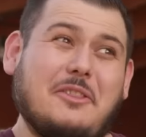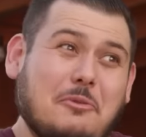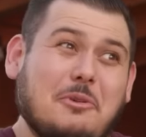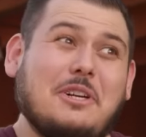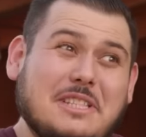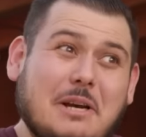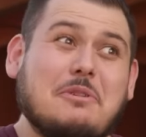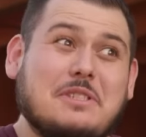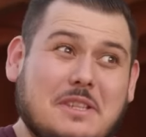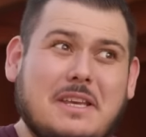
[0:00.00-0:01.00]
the words I
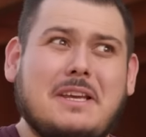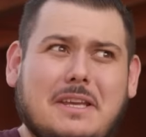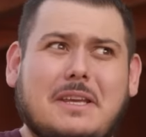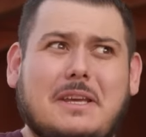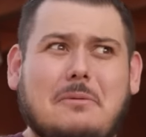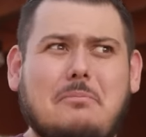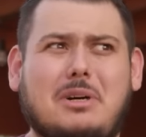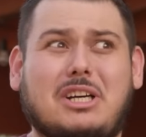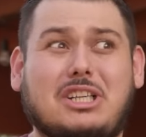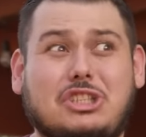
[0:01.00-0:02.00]
was thinking,
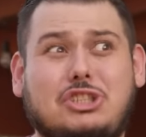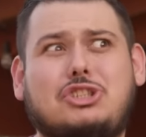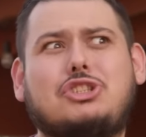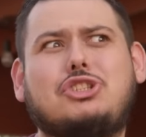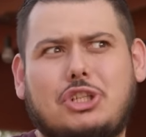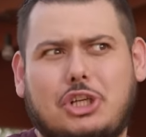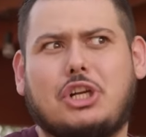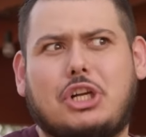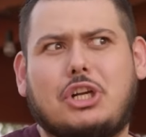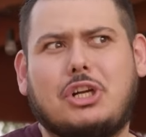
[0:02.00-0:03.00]
but
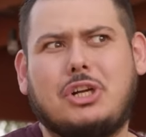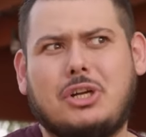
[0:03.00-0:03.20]
sure.